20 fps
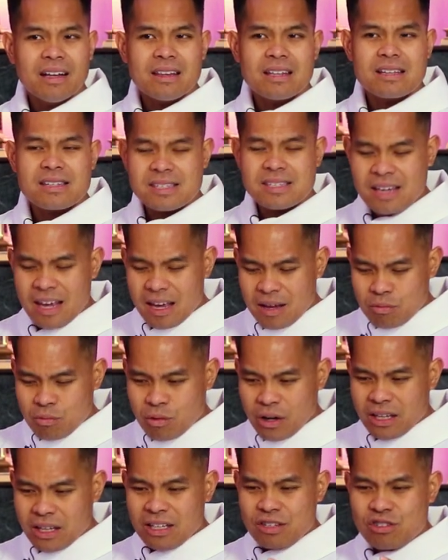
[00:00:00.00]
the same
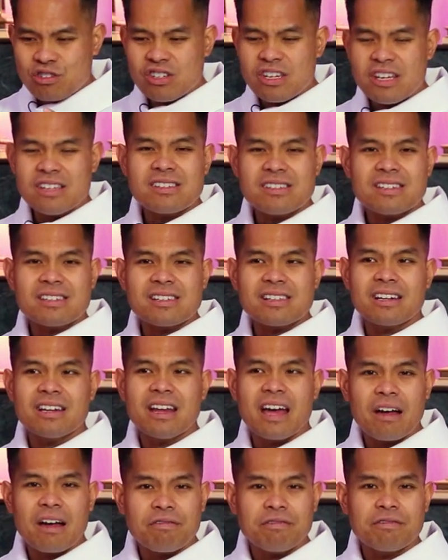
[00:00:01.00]
way that Jesus
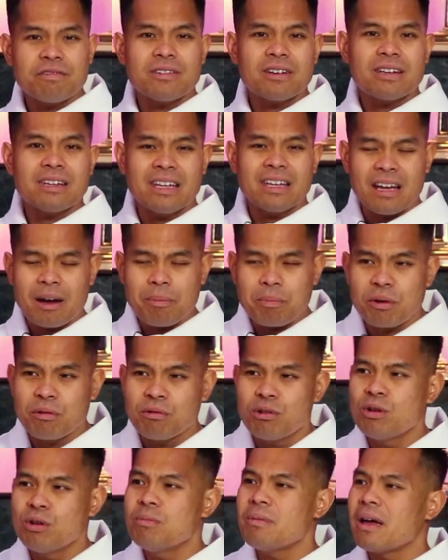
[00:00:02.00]
left the upper
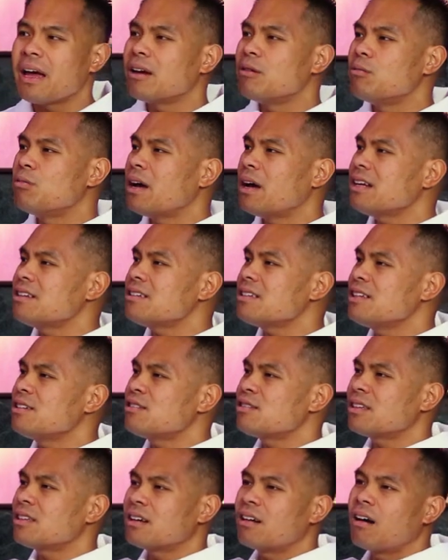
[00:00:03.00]
room and went
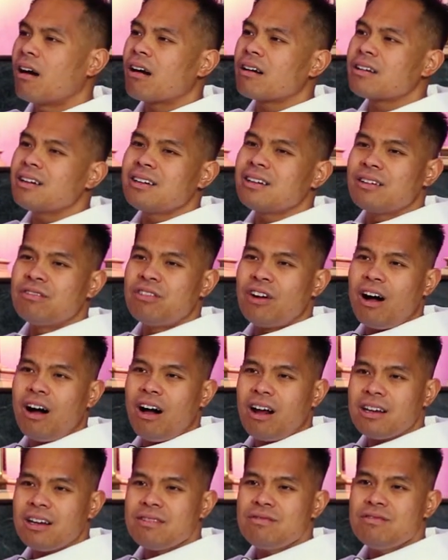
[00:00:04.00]
into the Garden of
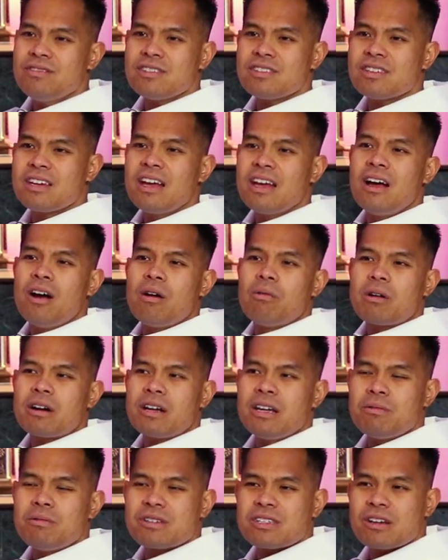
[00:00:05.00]
Olives, where
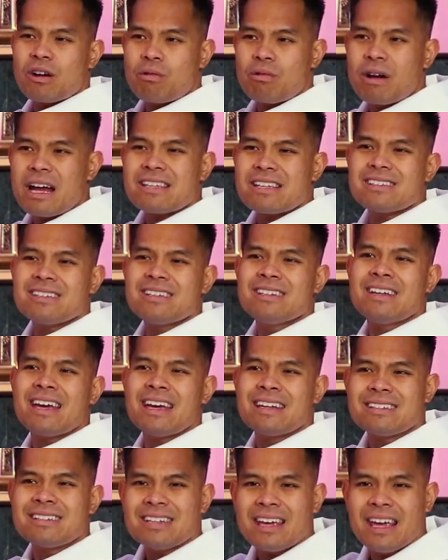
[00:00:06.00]
he was arrested
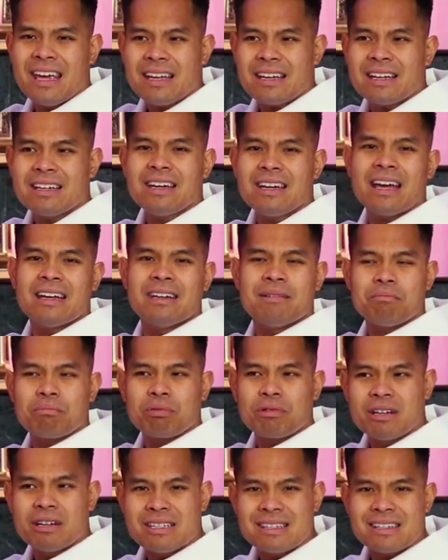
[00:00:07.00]
and taken and
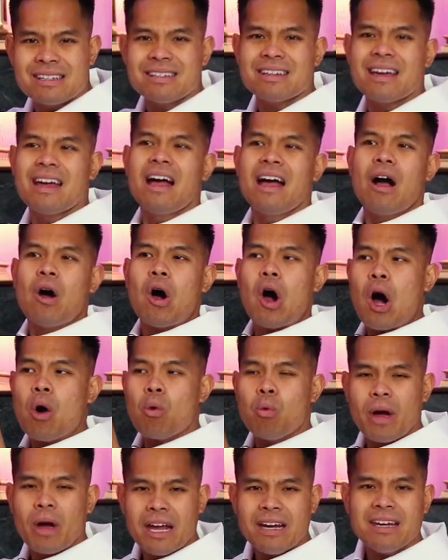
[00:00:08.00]
imprisoned,
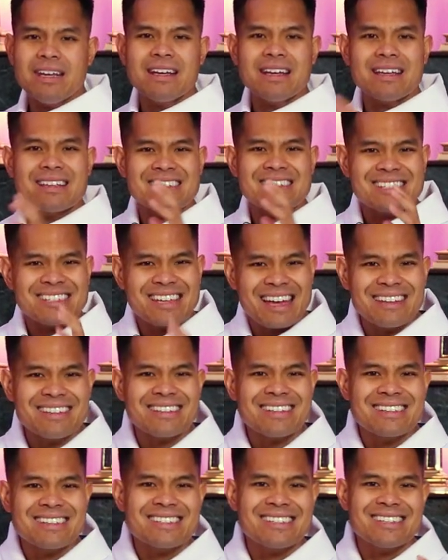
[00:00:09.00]
awaiting his
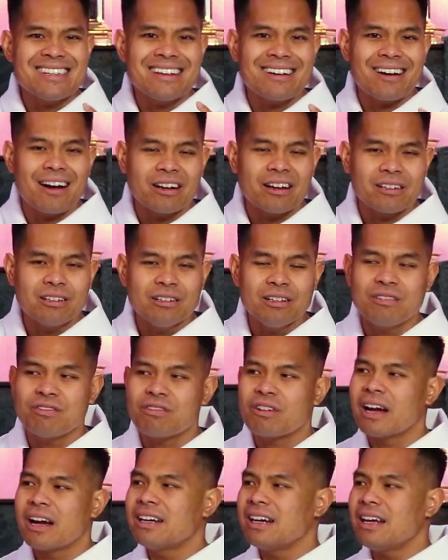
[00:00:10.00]
sentencing on Good
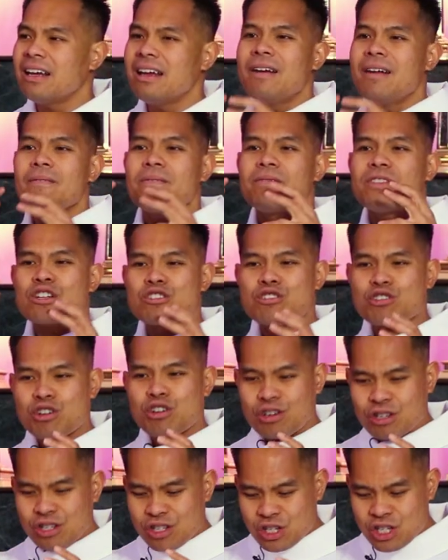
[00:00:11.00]
Friday, the
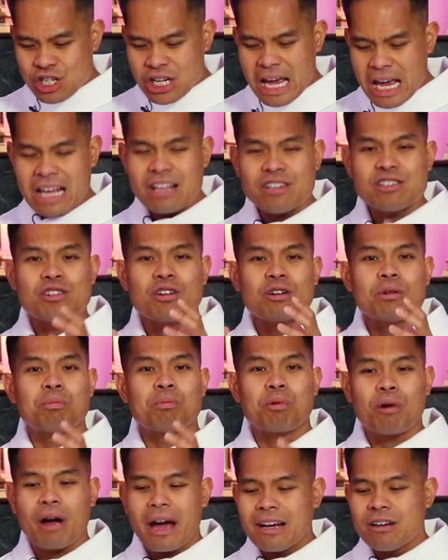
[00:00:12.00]
church takes her
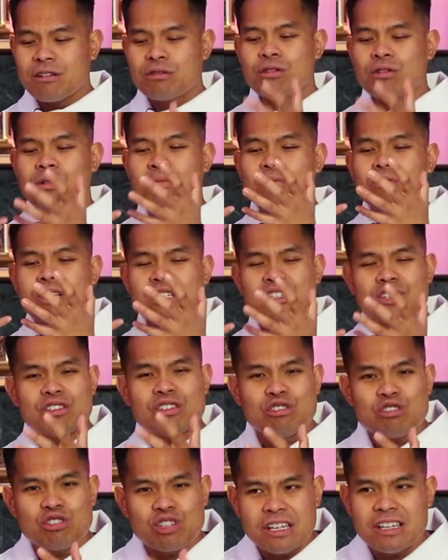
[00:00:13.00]
bridegroom, which
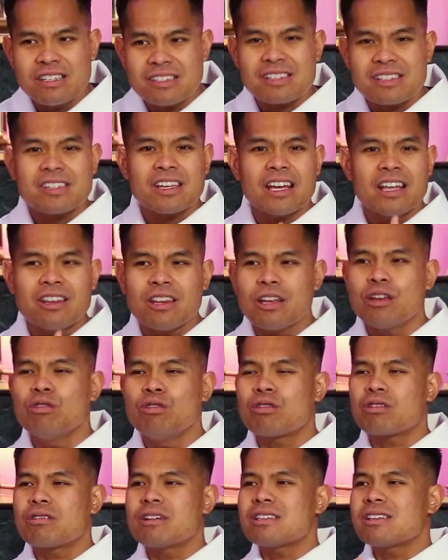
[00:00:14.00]
is Jesus, in the
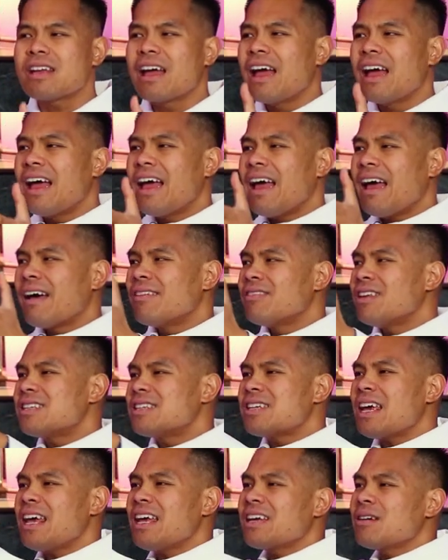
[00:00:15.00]
Eucharist, and they
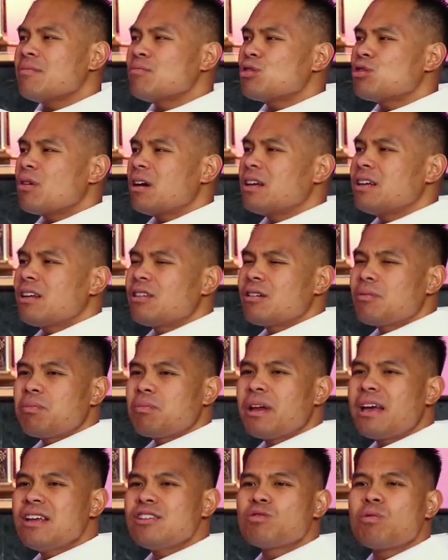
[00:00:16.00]
take him to another
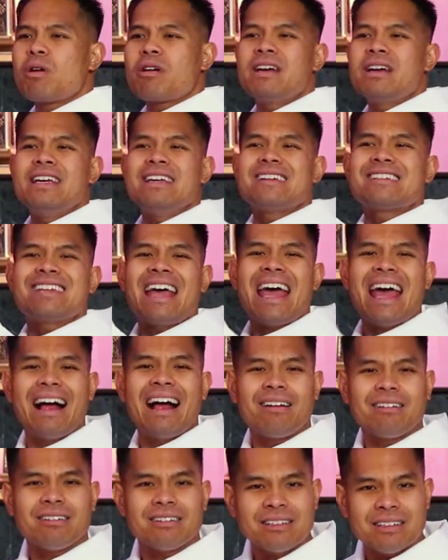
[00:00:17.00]
place where he is
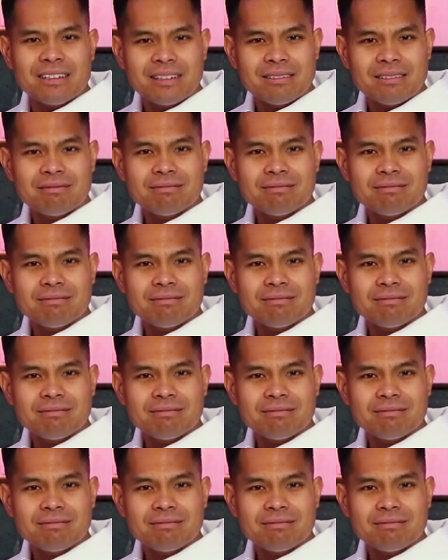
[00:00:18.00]
held.